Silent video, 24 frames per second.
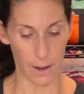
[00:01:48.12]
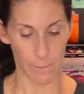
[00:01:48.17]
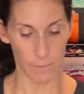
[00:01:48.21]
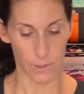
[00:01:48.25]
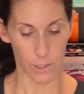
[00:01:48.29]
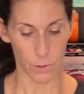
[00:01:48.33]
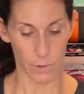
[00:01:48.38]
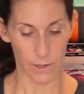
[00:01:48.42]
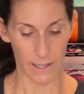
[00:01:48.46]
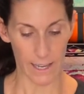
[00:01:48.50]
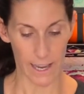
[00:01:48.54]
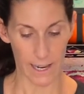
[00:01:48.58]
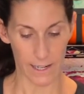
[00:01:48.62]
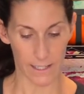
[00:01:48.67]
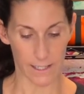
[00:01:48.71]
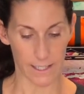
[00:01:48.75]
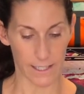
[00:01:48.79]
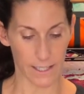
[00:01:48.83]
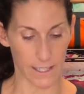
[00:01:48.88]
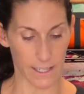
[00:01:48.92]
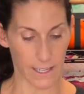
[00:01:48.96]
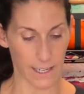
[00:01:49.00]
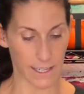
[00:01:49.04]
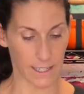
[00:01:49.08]
So again,
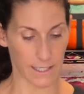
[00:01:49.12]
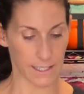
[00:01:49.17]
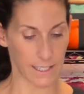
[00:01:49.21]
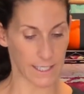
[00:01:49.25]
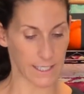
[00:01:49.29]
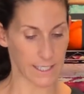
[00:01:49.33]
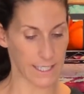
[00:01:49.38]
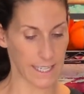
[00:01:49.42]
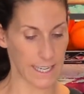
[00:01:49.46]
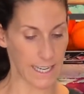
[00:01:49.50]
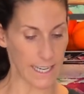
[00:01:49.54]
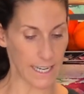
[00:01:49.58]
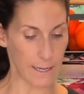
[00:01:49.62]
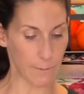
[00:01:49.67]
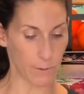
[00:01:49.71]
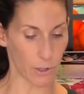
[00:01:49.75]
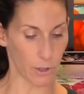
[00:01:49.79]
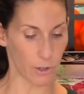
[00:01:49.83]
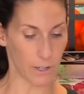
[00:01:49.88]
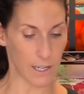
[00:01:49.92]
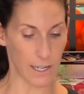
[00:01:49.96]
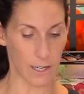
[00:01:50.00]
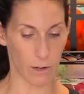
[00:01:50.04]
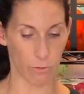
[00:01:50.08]
eat it steamed
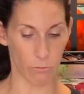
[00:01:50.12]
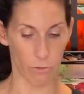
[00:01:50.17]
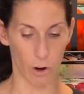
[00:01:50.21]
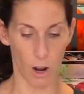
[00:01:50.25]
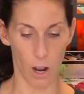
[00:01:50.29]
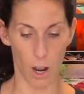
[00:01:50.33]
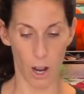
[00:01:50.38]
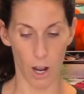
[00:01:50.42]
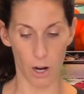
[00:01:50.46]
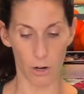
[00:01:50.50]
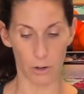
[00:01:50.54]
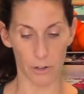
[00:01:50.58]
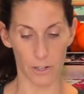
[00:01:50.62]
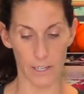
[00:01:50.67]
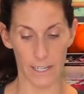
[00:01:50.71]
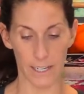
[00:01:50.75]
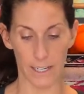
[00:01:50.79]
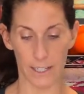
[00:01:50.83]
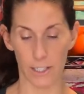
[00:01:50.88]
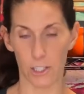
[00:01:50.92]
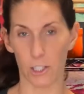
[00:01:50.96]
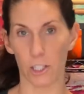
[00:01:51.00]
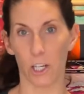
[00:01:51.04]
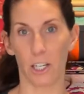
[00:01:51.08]
or eat it raw or eat
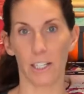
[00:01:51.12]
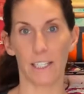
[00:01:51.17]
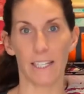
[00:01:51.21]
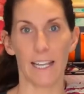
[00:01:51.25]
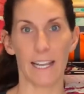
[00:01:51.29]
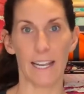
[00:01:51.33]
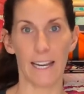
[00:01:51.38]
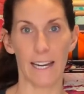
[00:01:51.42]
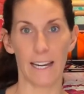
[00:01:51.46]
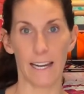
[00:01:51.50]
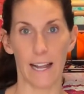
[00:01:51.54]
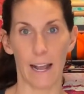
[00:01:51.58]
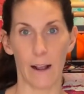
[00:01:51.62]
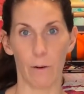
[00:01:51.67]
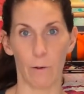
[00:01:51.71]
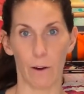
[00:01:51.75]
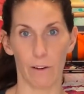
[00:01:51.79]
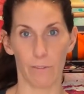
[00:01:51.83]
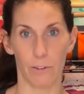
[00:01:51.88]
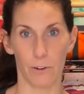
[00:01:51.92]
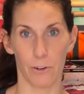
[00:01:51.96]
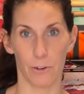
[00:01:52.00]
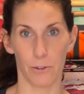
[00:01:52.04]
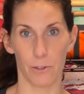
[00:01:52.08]
it sauteed,
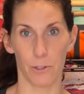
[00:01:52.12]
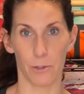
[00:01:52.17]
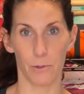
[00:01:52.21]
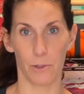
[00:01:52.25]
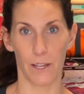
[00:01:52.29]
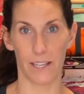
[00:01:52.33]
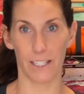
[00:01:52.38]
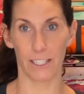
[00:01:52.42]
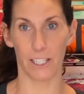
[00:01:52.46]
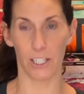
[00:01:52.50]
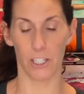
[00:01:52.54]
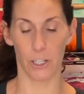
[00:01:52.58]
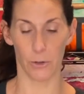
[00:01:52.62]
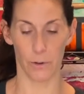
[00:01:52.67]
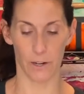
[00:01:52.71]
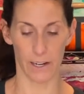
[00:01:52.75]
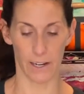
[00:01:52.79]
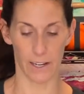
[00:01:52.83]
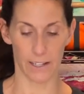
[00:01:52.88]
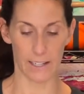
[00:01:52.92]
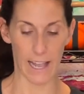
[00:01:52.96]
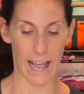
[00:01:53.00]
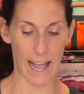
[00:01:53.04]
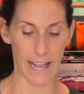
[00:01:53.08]
however you like to do it.
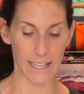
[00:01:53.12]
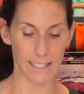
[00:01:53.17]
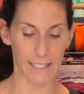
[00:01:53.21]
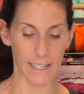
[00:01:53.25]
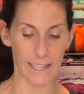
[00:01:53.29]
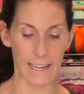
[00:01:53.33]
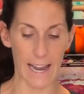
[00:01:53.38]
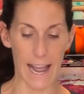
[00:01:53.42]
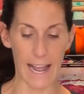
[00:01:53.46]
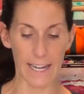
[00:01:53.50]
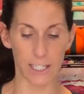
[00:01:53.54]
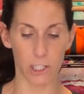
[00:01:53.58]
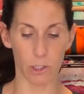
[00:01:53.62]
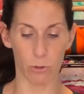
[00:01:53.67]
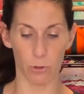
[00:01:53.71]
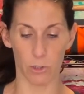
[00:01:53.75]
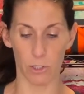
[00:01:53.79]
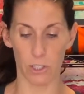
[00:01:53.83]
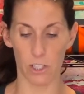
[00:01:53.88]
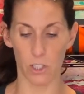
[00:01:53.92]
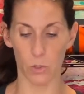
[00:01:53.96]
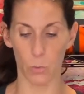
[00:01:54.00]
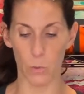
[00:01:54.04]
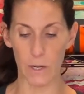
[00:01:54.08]
It has a natural
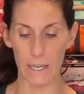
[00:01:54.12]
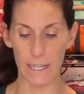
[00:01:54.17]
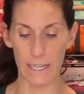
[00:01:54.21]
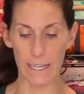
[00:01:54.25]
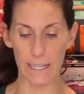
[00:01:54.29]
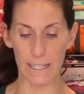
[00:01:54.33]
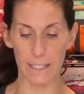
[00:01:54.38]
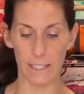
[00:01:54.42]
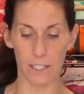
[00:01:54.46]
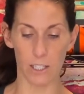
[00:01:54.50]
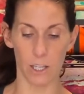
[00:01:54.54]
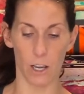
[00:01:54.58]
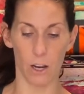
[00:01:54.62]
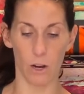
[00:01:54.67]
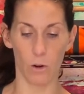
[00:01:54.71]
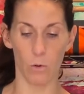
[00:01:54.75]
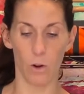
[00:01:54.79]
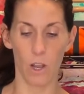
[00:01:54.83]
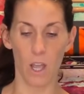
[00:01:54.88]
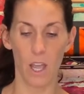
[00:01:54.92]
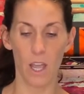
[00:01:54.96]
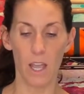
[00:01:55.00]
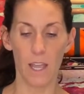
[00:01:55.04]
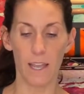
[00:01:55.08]
sweetness,
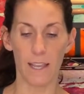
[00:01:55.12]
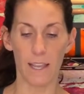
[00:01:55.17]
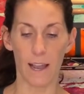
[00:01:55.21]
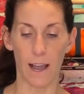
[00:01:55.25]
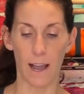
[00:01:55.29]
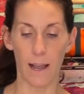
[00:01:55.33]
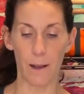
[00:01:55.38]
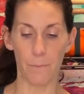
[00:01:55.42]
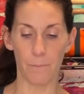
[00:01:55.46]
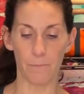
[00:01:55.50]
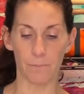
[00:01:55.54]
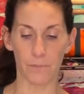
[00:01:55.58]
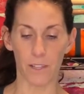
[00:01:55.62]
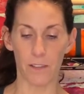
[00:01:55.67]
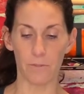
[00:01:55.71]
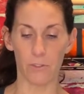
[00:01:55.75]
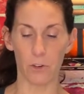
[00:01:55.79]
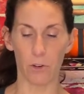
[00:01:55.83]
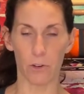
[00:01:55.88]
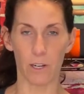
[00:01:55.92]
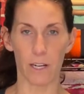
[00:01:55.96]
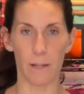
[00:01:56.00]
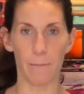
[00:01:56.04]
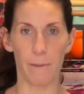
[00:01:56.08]
so if
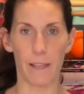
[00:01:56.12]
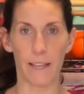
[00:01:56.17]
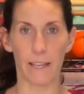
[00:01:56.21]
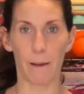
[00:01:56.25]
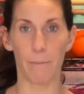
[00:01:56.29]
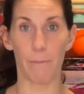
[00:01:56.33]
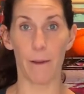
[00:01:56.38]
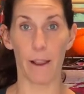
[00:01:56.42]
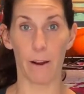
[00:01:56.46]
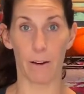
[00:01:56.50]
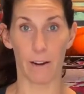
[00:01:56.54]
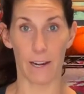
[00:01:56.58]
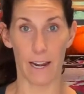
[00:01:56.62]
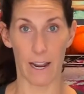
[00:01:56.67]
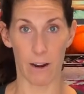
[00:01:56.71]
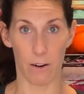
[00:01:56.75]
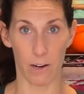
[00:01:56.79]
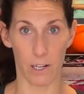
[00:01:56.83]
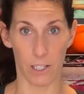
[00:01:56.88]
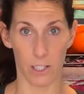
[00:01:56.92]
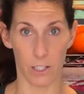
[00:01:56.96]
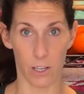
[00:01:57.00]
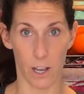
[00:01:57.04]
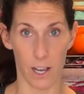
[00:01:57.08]
you're going to make a
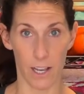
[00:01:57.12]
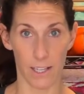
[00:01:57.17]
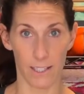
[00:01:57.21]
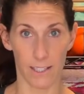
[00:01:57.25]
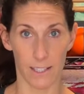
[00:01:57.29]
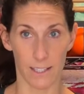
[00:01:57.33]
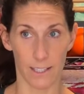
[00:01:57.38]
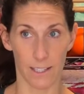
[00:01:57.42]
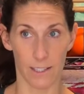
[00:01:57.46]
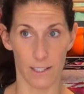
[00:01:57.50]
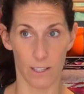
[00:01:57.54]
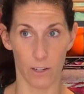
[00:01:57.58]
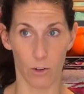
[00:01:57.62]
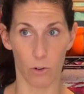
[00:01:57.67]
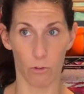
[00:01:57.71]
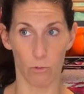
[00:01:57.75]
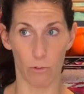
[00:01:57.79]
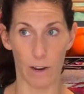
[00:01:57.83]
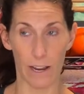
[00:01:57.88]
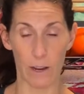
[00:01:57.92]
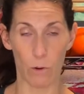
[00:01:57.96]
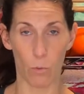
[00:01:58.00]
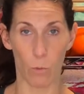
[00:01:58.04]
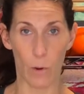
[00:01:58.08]
marinara sauce, this is a
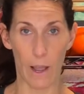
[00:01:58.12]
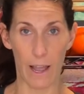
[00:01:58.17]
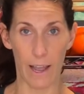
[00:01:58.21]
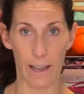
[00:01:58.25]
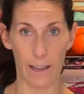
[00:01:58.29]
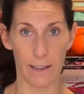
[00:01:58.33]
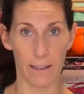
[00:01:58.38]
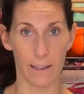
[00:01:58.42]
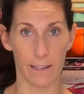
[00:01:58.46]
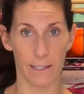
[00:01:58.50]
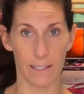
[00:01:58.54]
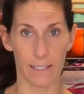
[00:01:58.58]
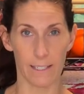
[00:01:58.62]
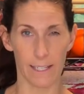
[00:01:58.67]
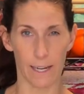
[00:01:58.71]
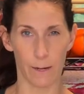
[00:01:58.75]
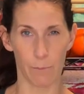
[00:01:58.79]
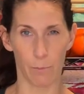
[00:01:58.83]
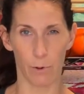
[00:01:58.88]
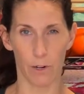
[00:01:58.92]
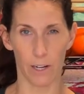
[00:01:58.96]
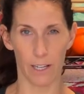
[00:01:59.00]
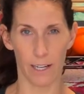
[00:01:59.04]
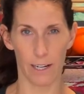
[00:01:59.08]
great way. Instead
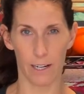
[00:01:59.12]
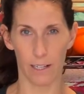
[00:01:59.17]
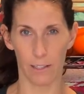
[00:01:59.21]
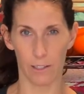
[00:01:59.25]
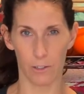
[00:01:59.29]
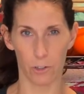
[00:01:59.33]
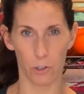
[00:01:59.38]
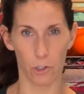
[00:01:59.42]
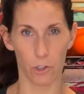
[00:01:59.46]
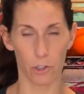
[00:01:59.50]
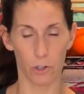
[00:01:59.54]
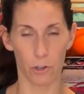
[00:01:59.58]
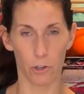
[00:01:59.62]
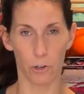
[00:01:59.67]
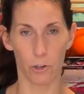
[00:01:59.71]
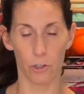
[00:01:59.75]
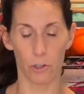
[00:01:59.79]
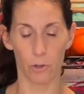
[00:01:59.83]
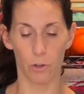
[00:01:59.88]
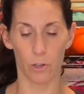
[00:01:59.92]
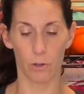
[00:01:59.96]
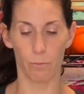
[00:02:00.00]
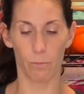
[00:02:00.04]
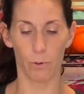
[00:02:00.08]
of putting in a little sugar,
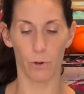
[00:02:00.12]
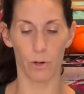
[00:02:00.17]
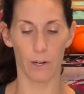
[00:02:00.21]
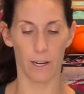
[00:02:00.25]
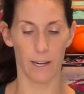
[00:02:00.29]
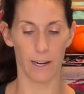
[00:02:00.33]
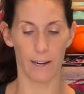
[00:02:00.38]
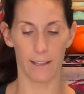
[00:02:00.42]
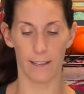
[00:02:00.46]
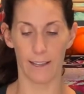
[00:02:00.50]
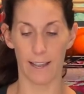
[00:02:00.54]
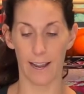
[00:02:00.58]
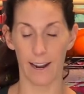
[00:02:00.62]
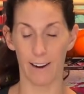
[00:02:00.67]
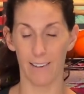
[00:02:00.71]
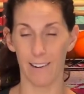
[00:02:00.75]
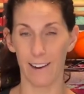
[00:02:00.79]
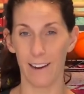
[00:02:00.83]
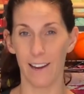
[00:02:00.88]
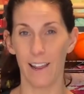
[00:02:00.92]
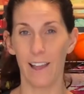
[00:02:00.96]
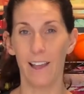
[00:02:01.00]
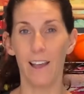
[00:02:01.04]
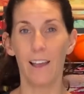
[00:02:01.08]
you can put in a
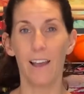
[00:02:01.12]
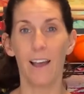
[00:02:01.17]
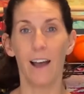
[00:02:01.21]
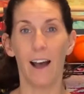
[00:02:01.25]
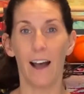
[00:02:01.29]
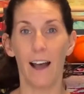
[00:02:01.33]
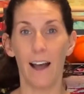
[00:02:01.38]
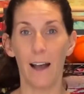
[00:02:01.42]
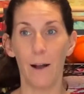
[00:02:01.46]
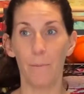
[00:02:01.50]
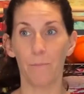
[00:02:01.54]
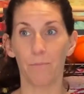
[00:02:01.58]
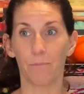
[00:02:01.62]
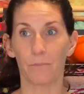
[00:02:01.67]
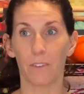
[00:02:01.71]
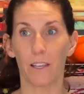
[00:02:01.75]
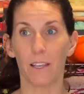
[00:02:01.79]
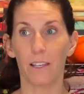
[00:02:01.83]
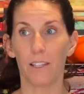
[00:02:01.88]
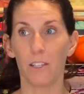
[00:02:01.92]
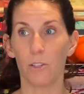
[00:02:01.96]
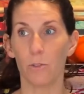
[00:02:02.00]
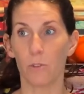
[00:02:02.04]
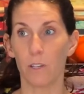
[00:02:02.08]
carrot.
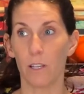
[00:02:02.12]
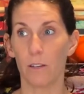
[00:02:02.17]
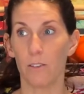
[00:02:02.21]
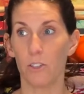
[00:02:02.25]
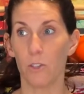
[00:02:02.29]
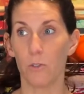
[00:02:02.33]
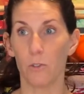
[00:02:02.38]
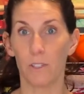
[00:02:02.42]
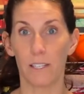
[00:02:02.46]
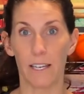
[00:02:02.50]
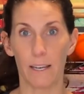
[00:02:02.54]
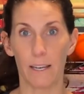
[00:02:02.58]
You could use